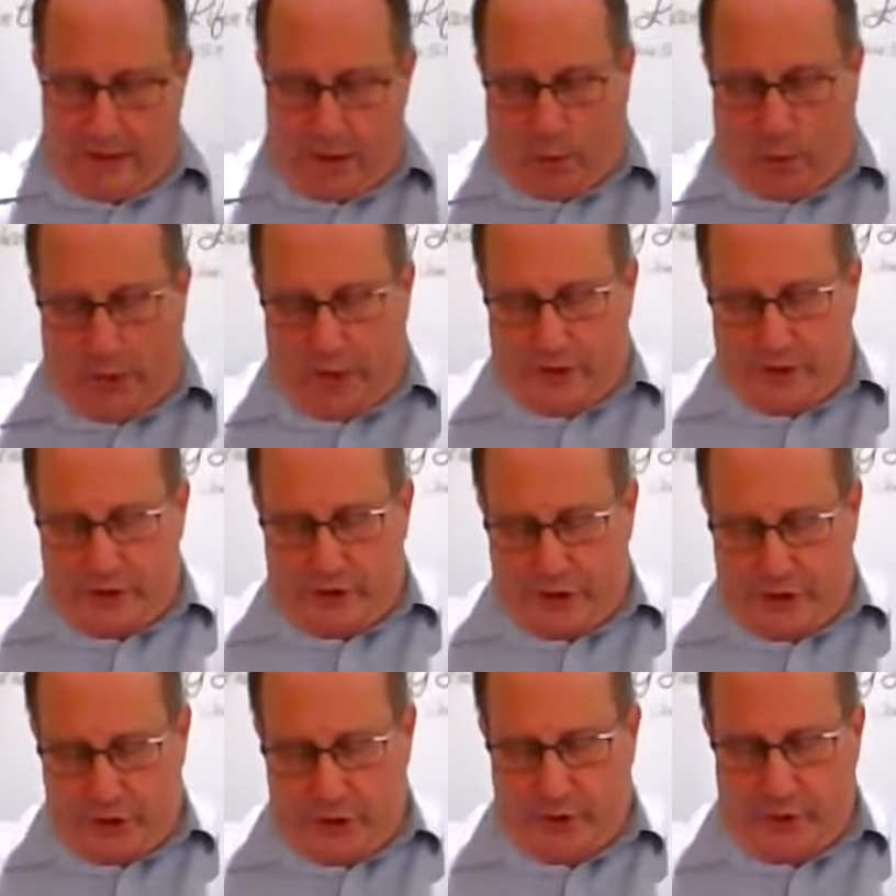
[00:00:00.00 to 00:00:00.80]
When
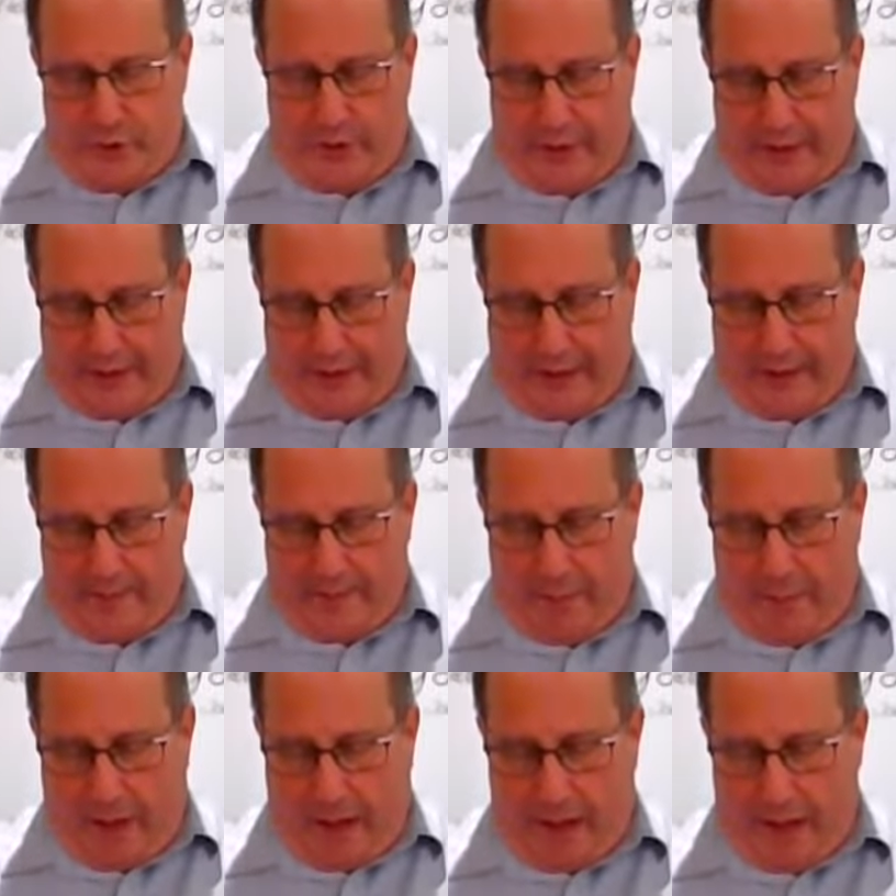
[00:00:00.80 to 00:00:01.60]
Jude
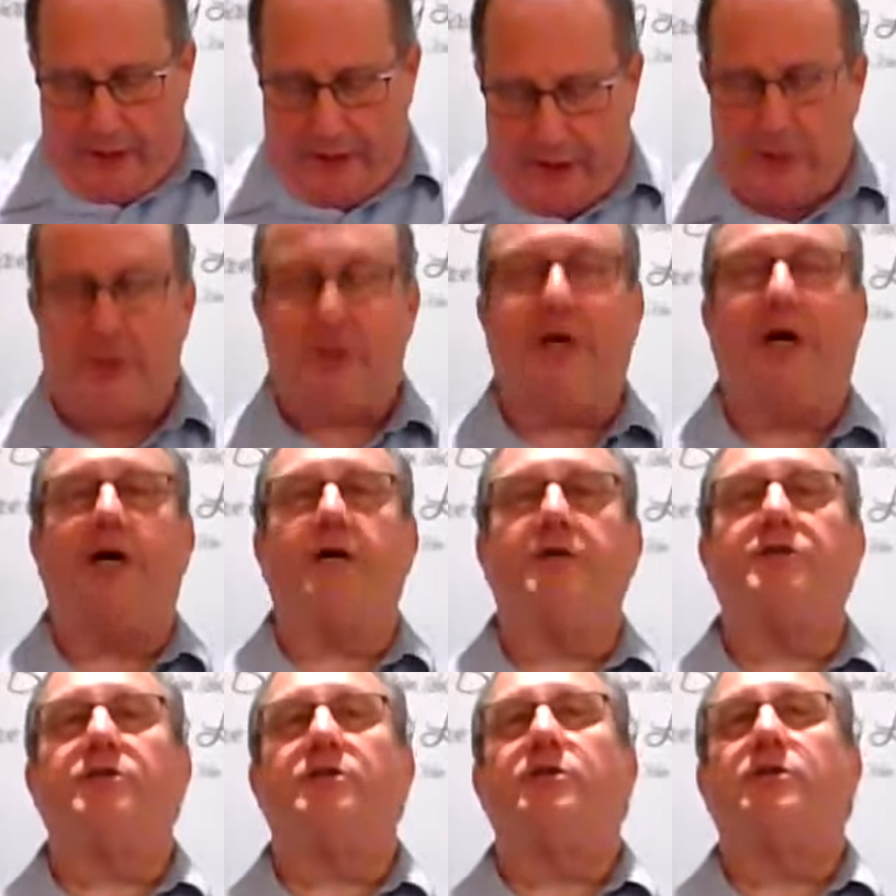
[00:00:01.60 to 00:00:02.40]
admonishes
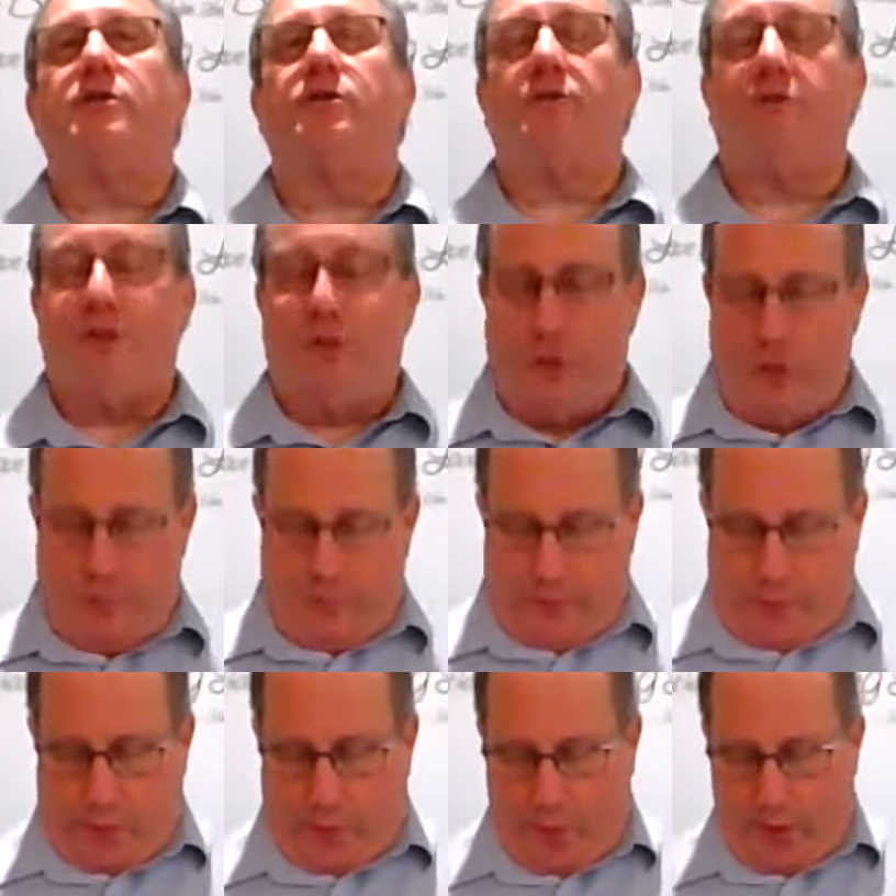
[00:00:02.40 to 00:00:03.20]
us to
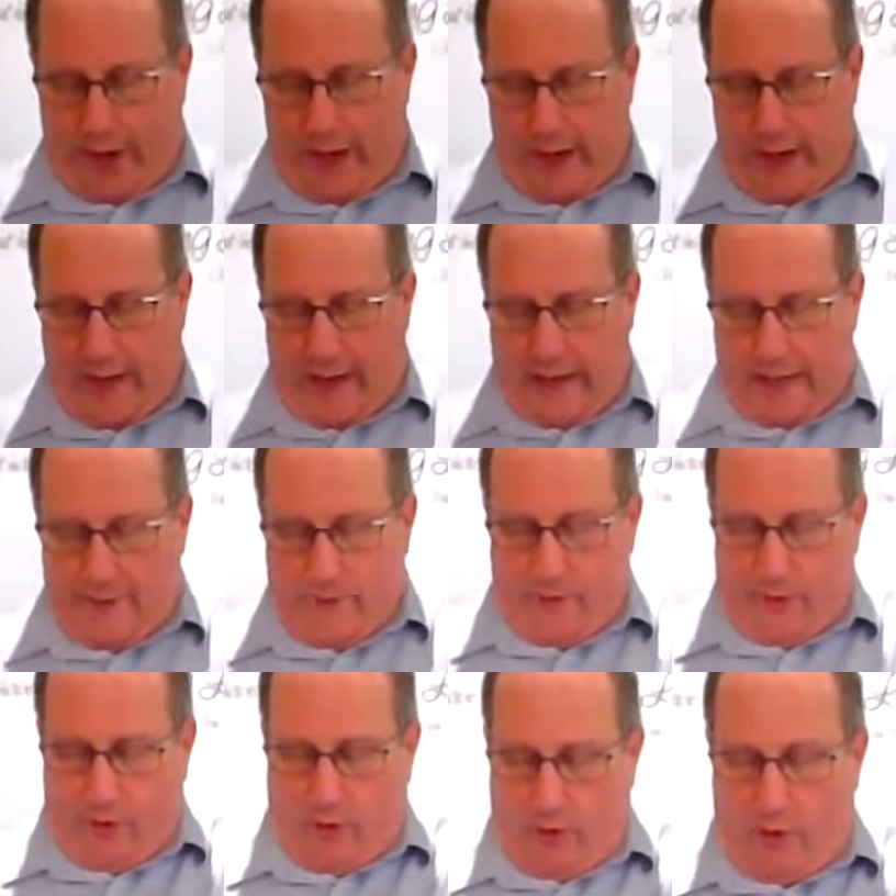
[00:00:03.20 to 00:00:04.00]
pray in
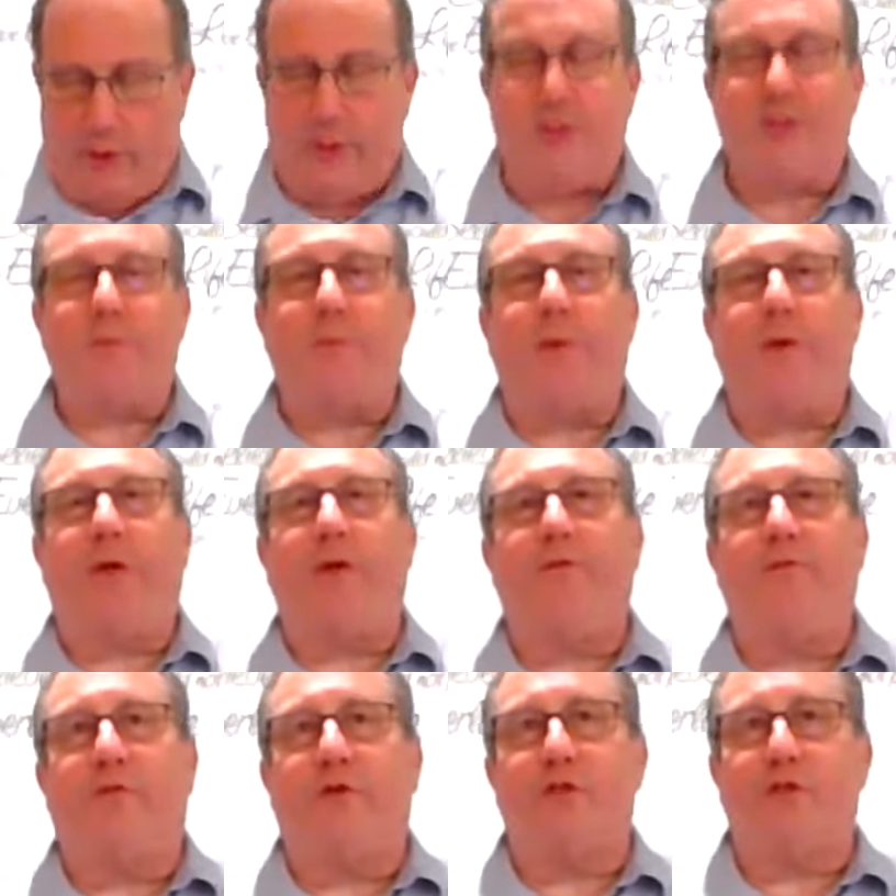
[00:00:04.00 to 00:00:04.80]
the Holy
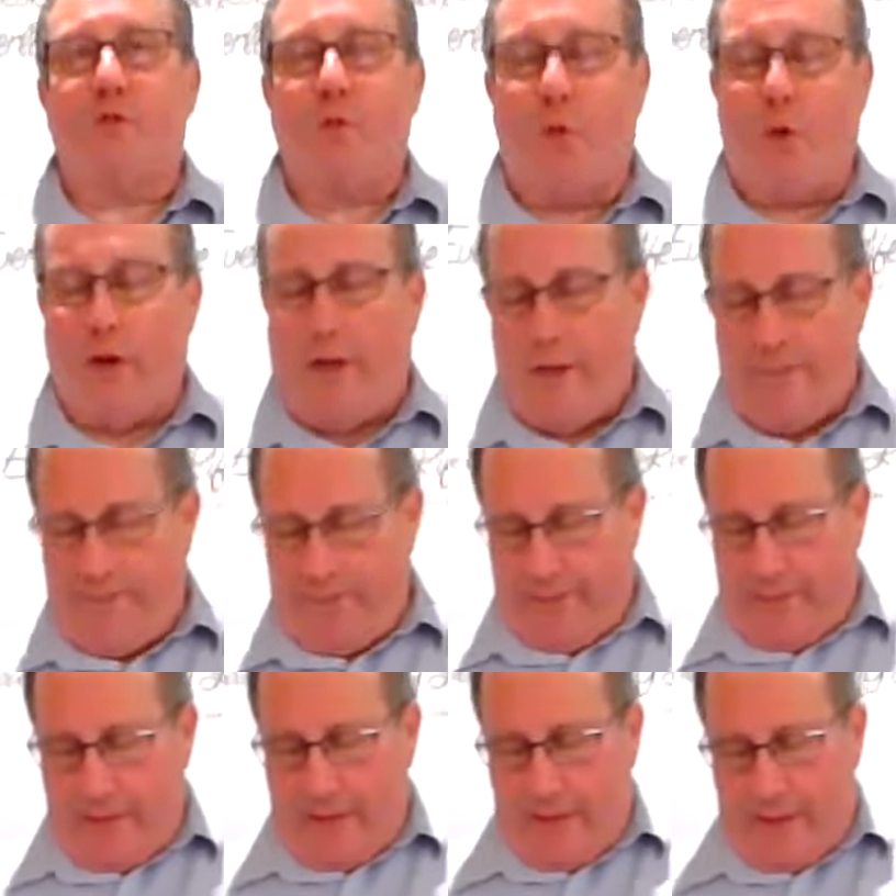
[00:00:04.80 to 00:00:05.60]
Spirit in verse 20,